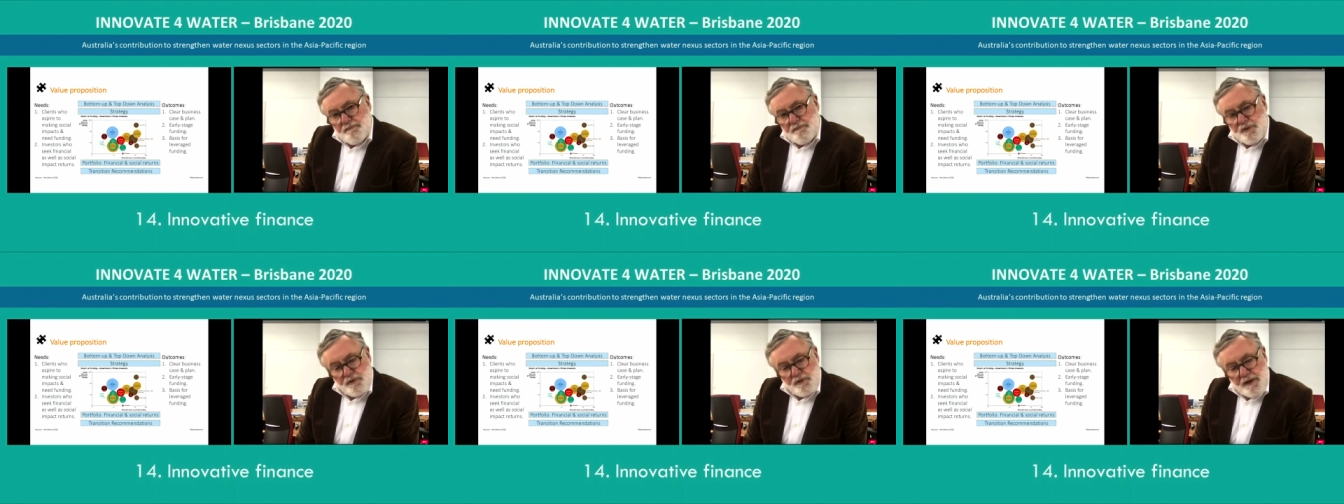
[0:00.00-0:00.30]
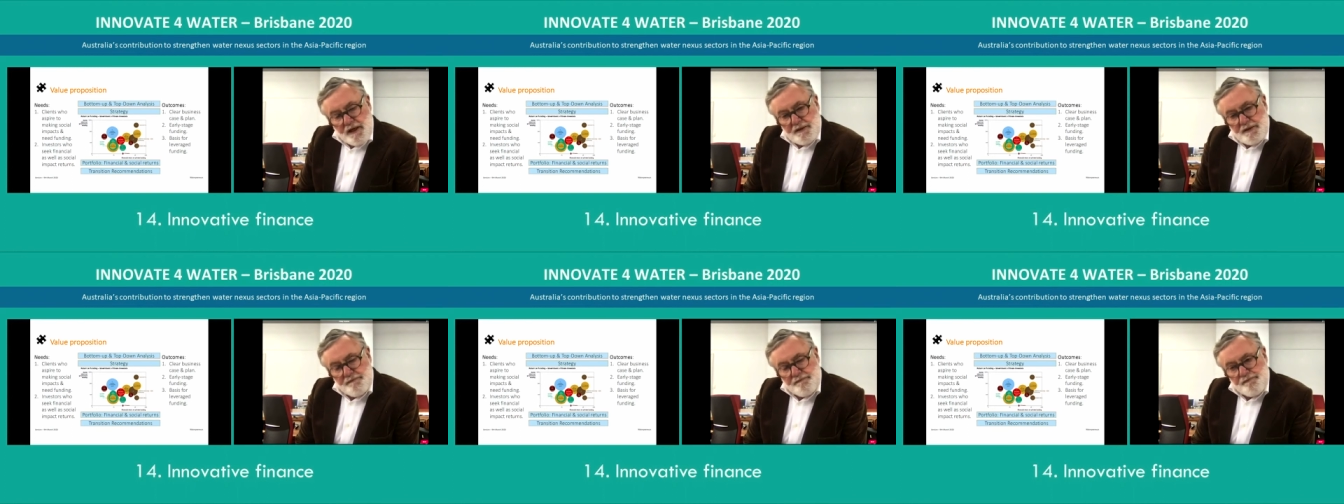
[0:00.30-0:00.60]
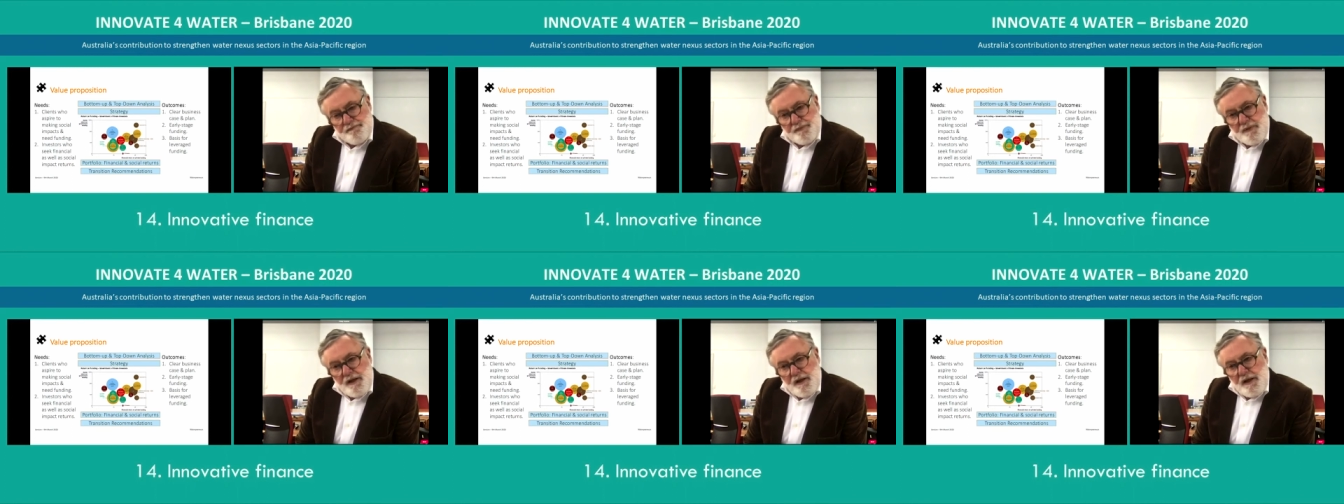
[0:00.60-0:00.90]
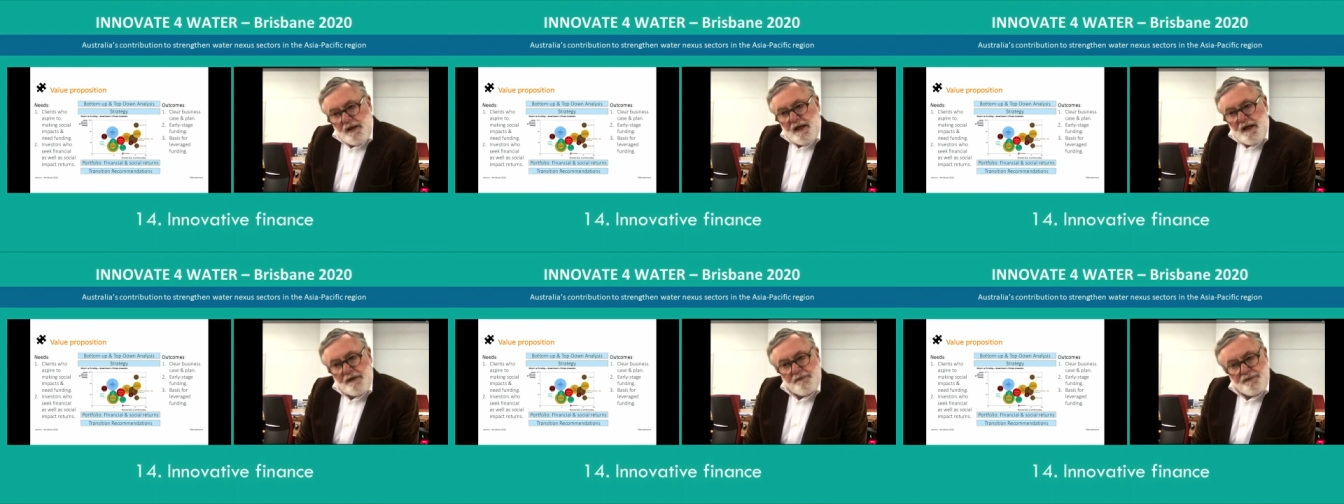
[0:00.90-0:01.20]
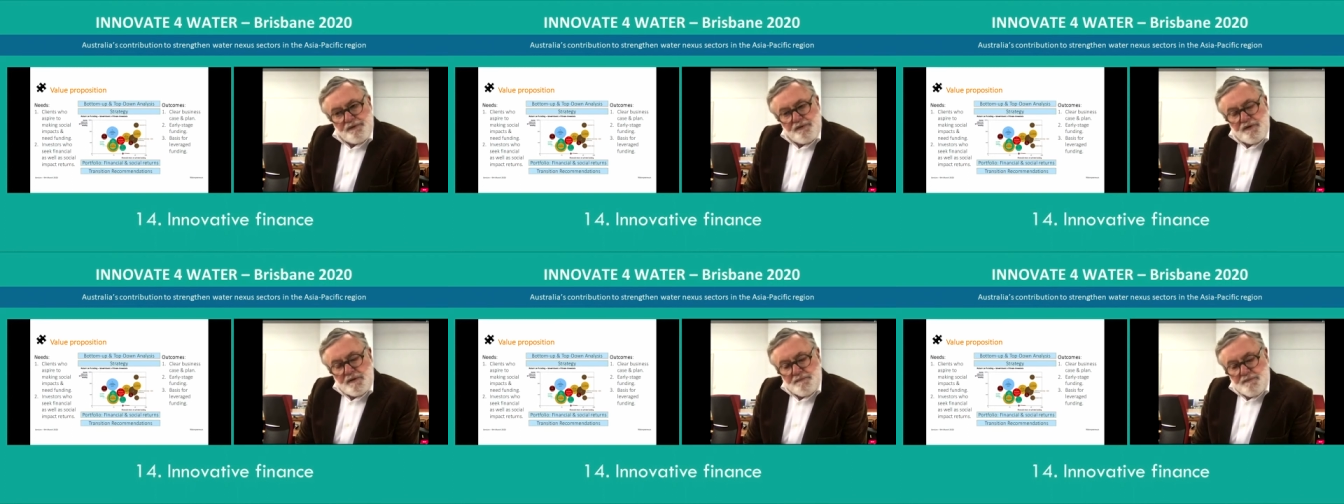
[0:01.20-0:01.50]
per annum and
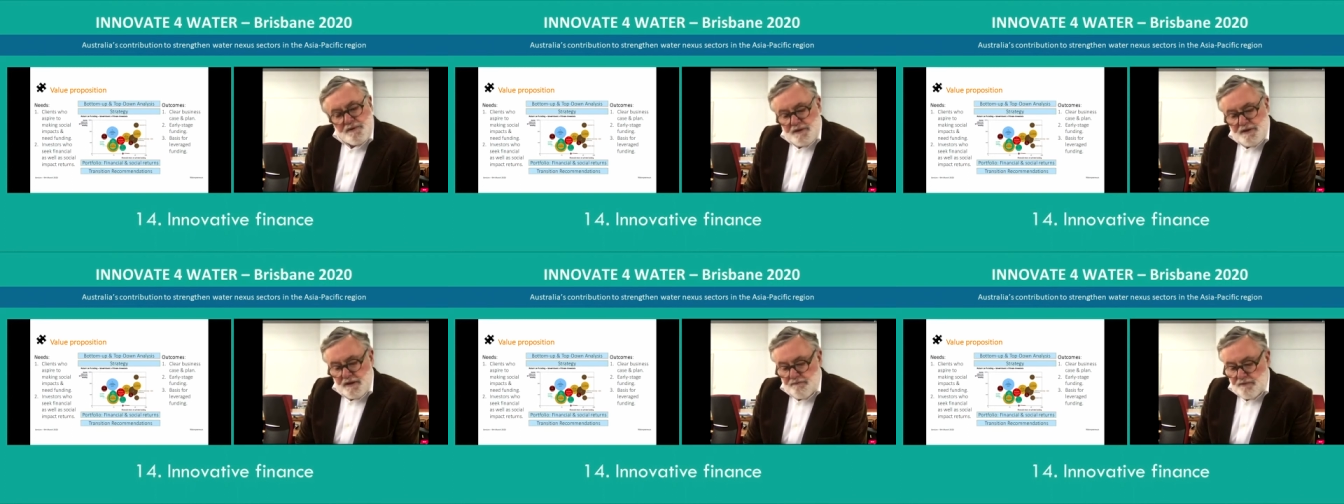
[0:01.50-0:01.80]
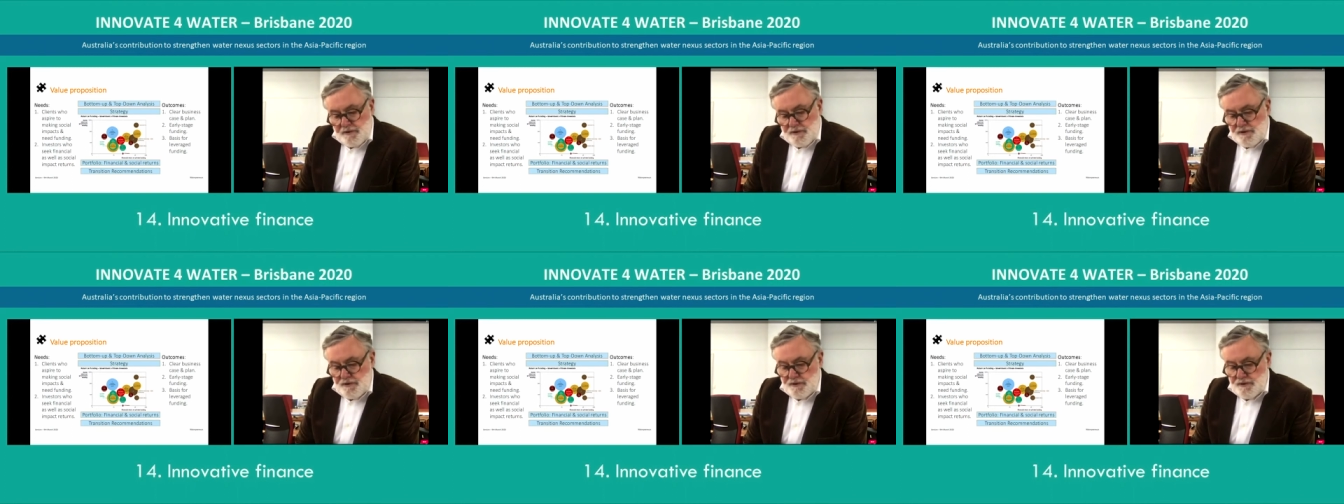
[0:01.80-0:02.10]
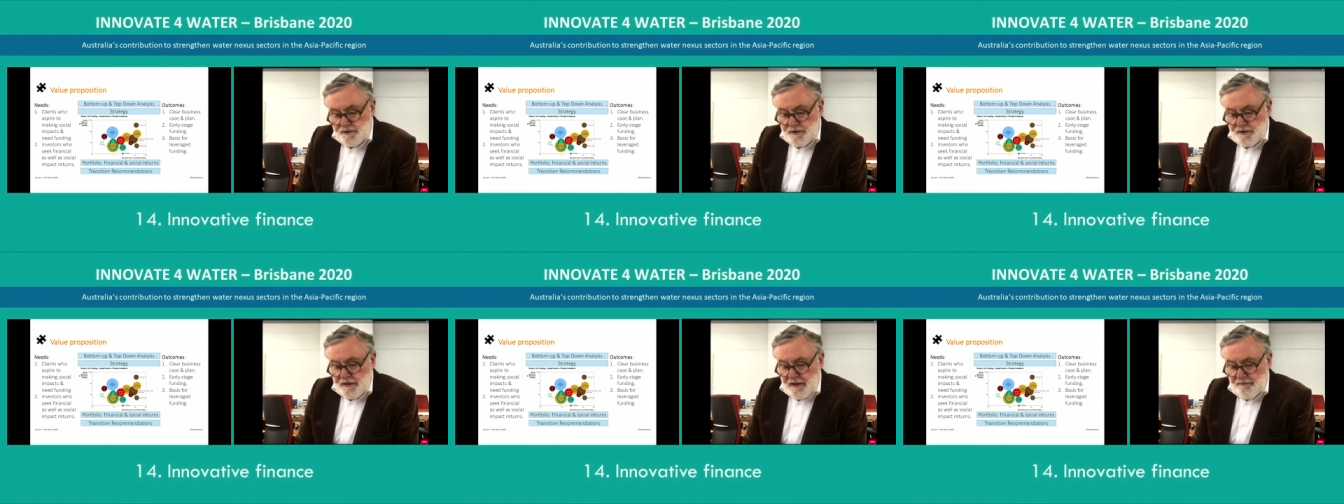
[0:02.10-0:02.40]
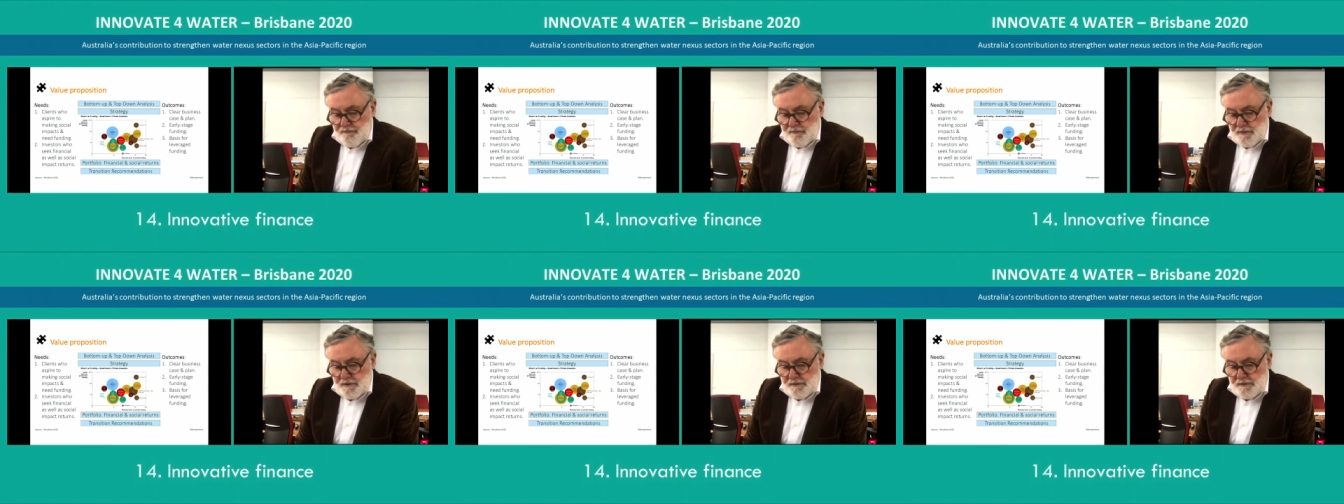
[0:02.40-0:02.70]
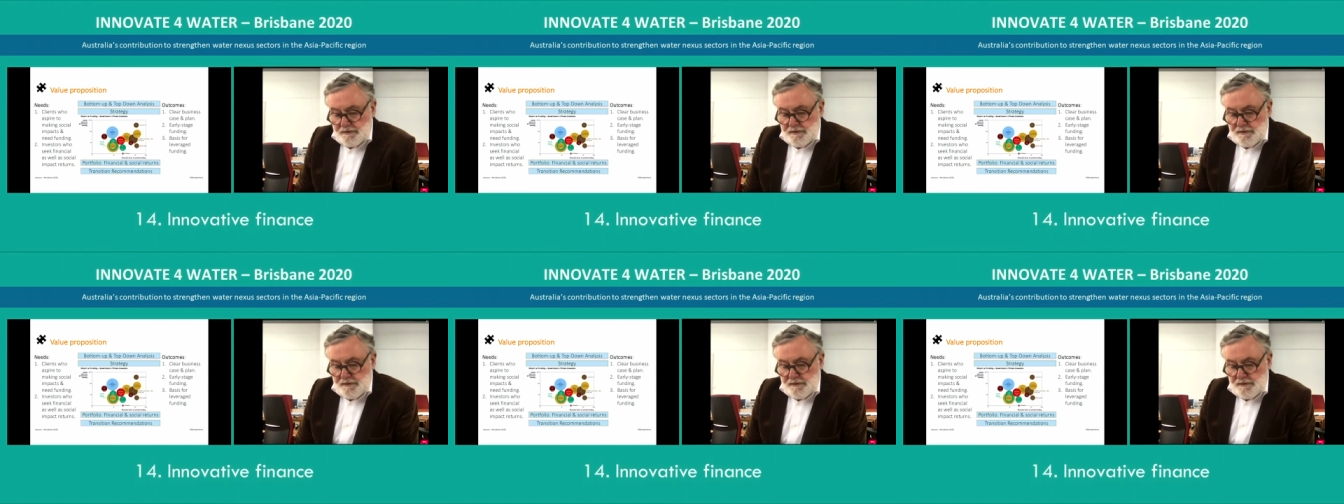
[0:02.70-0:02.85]
50% return to government.